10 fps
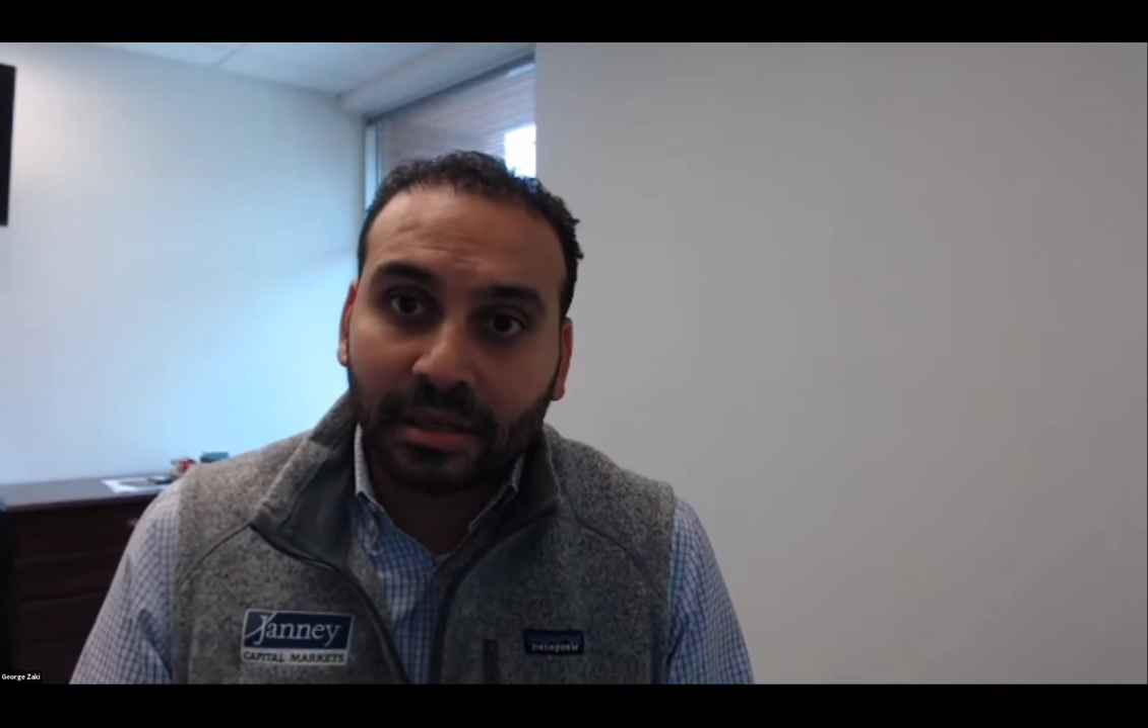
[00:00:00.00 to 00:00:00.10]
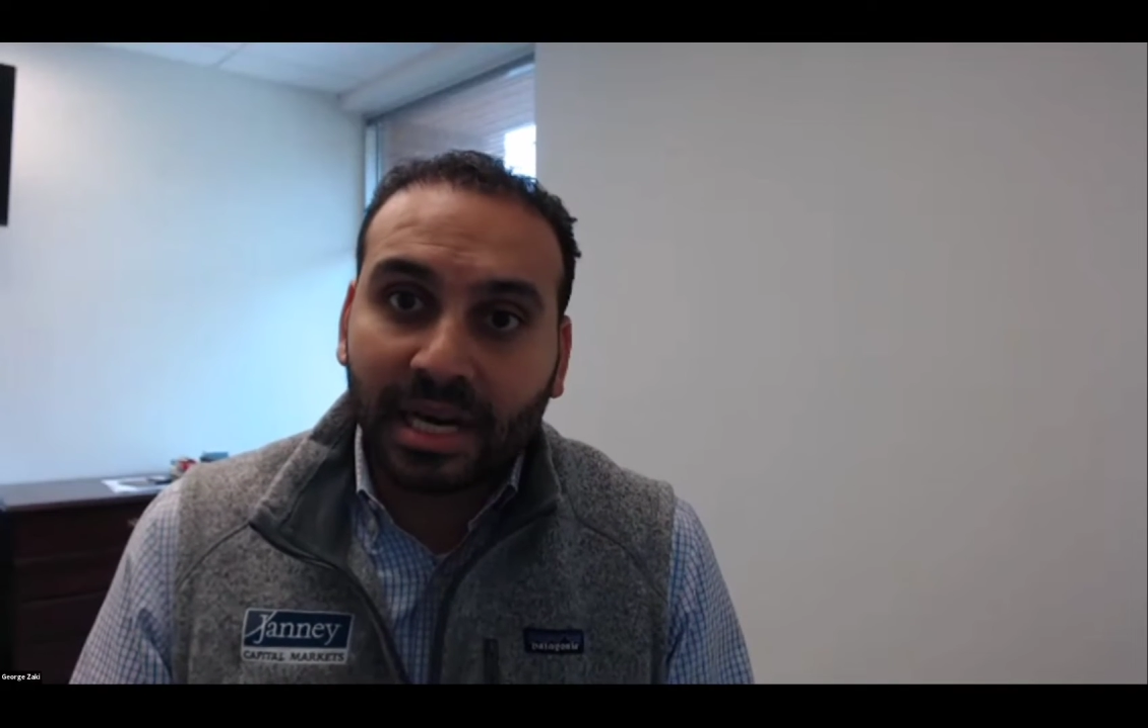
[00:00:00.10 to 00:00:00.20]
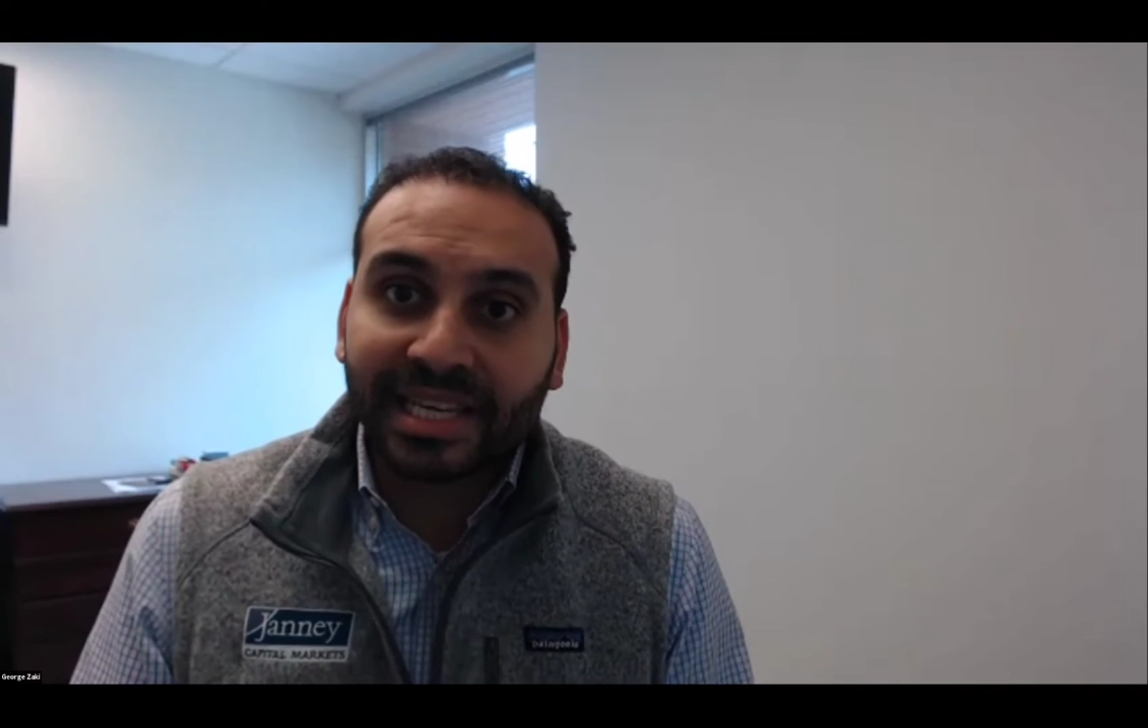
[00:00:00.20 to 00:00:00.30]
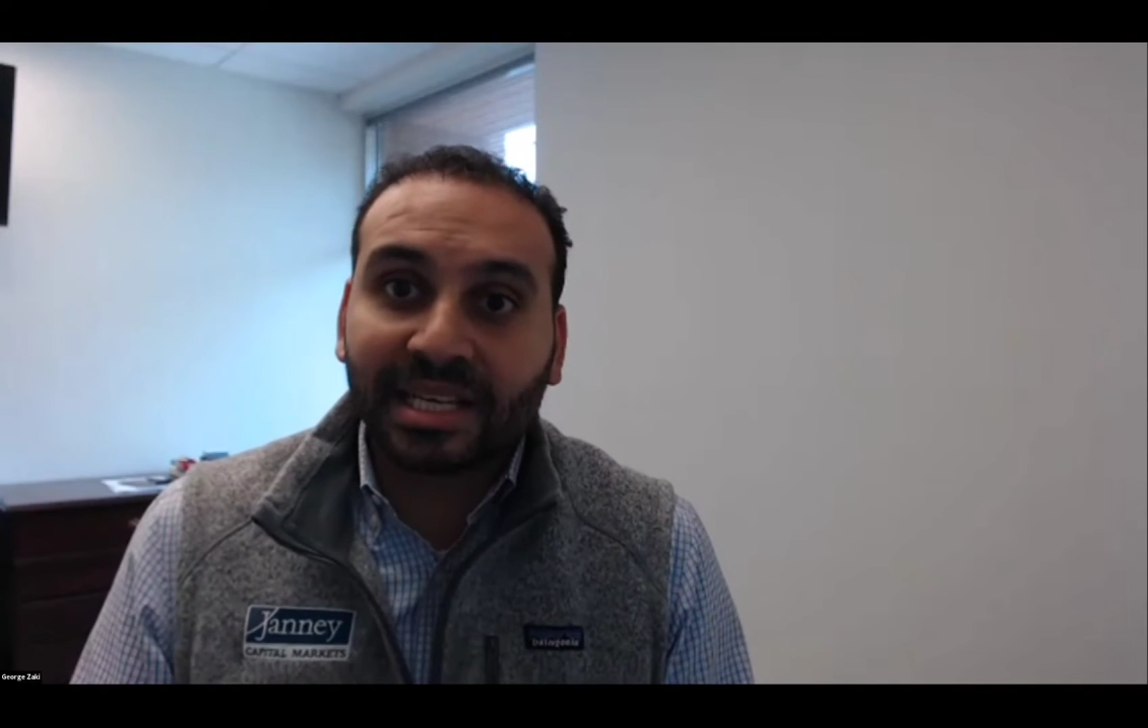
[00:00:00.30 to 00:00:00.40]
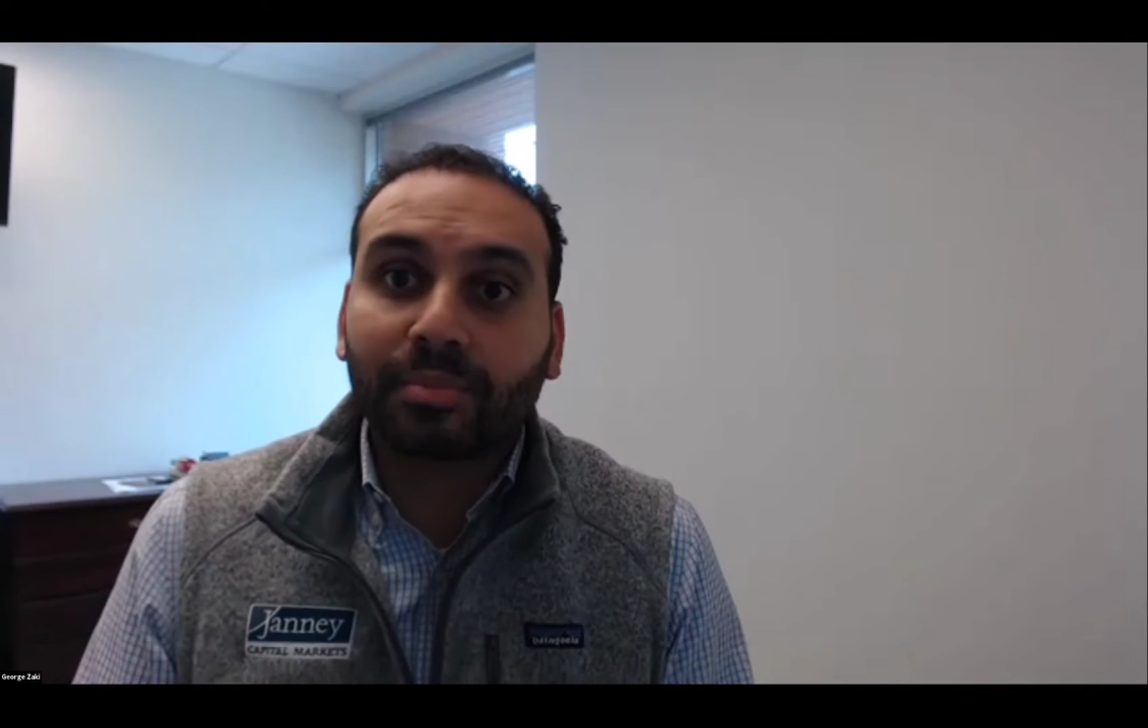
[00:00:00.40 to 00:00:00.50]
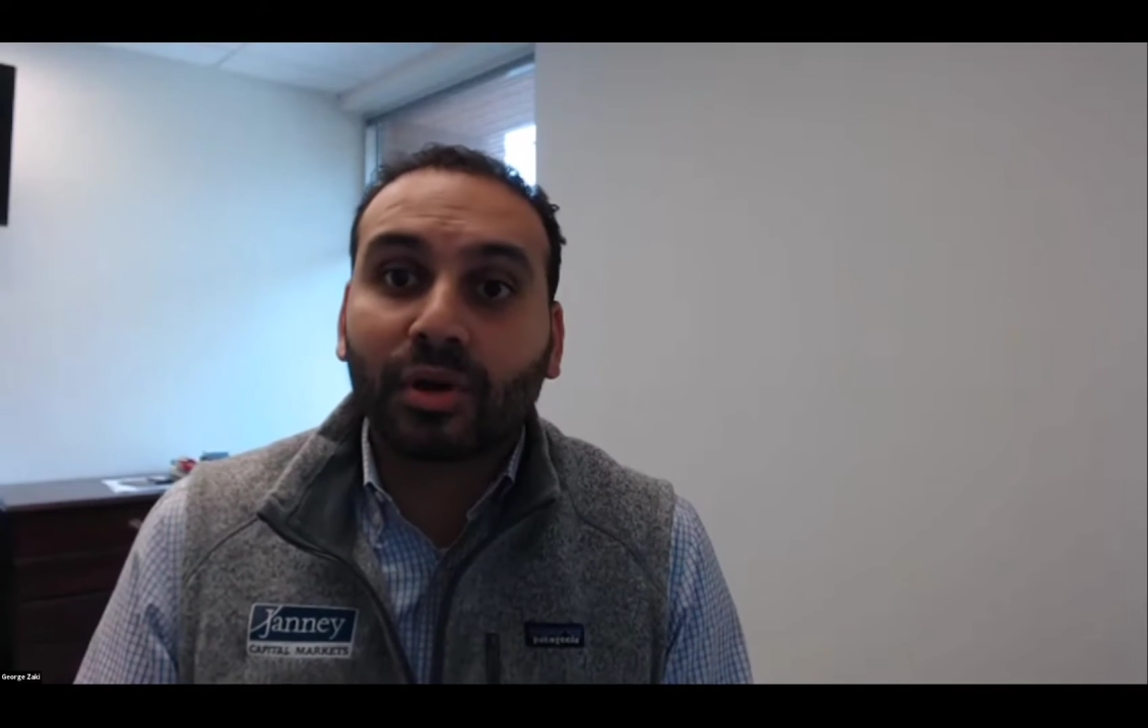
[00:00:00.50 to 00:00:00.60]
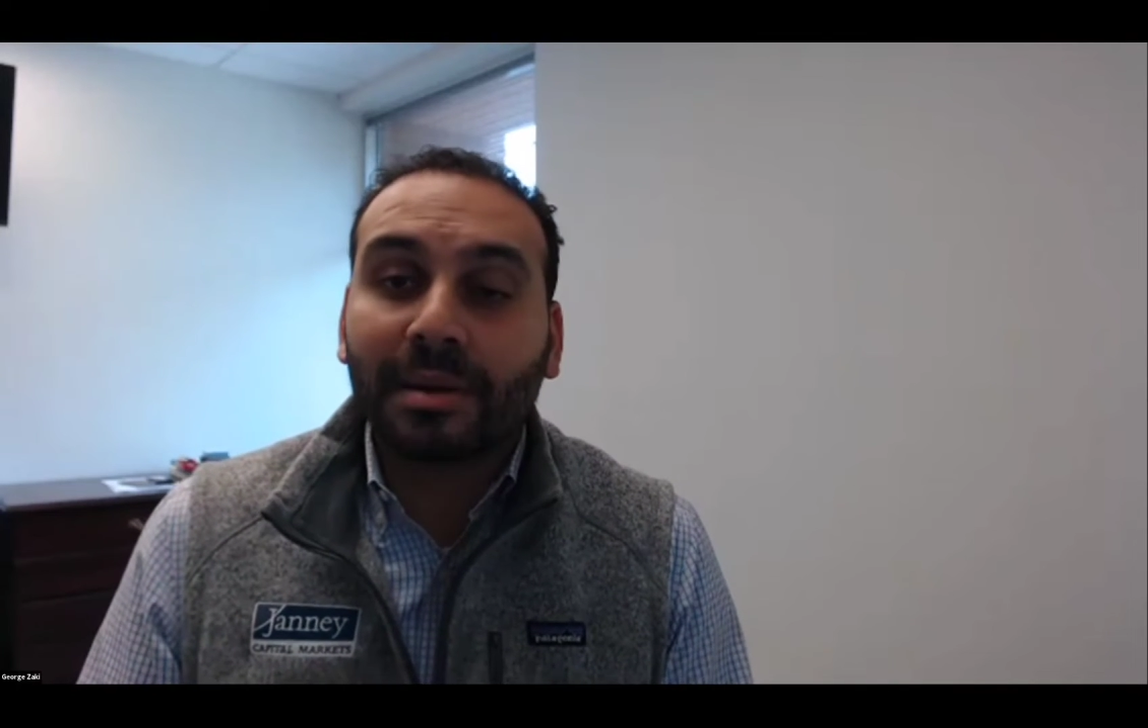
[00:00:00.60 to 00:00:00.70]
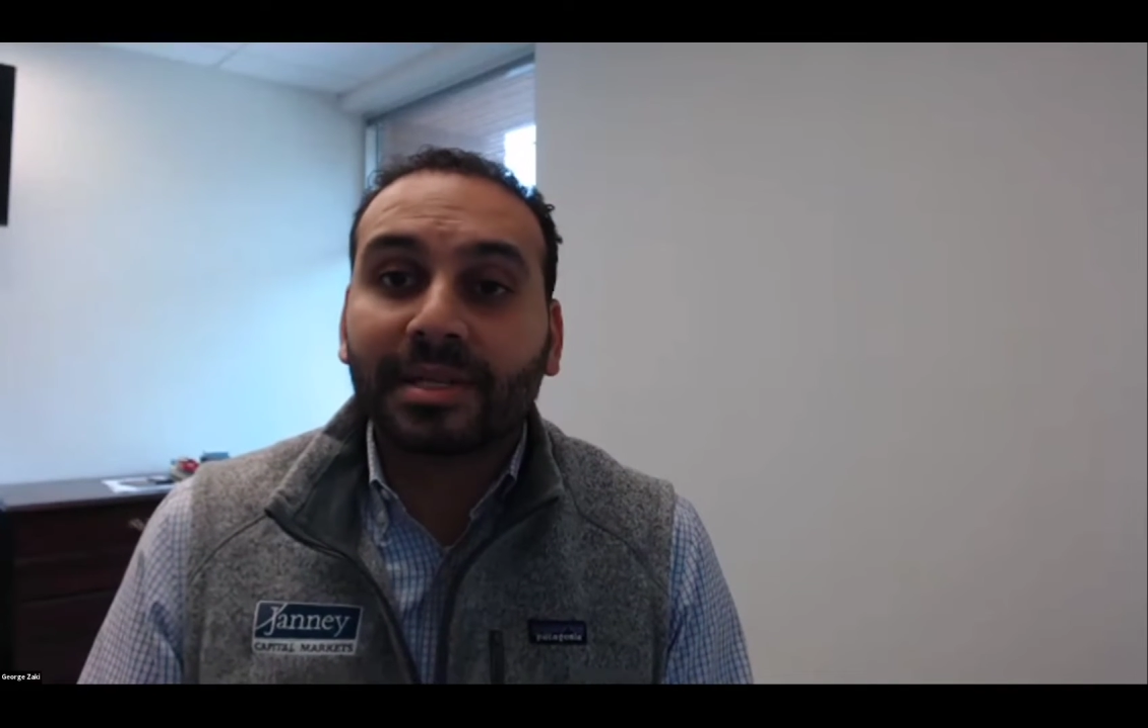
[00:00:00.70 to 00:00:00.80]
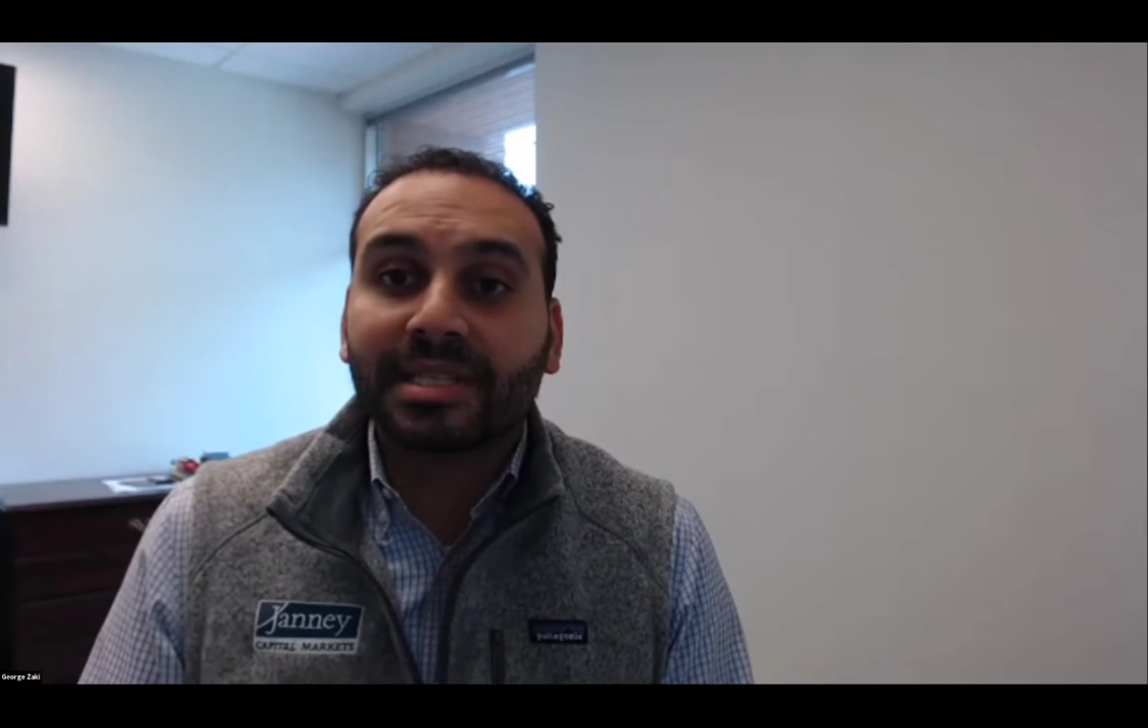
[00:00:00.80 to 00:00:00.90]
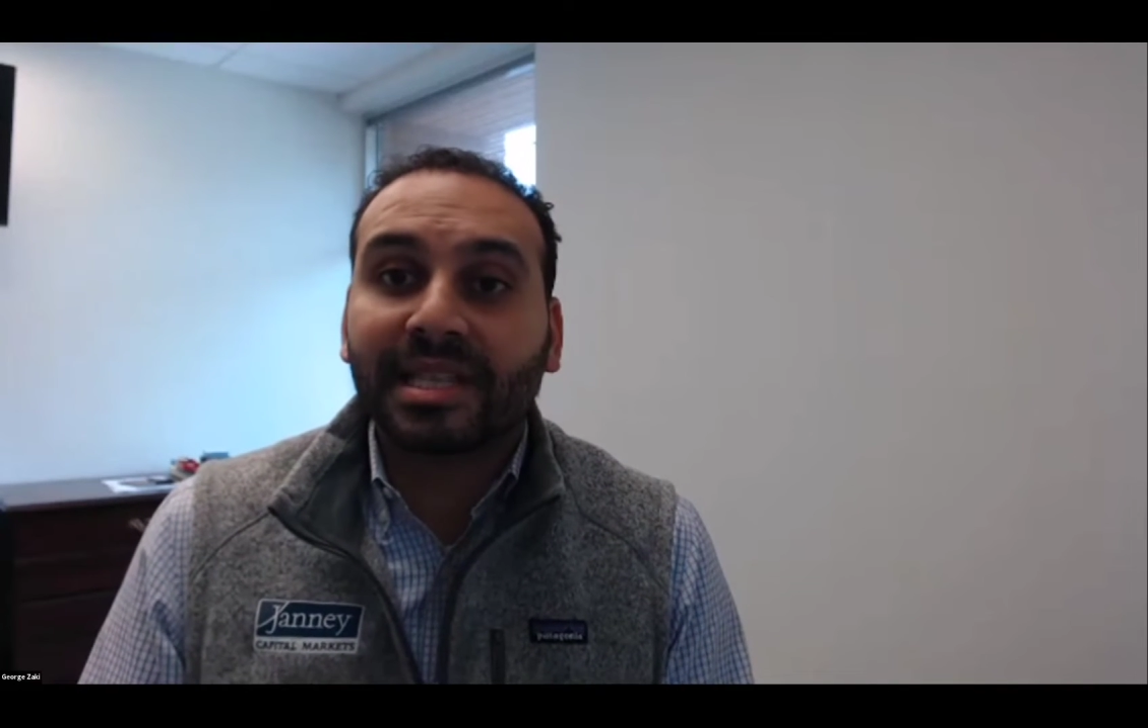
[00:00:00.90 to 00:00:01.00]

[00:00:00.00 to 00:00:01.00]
I can promise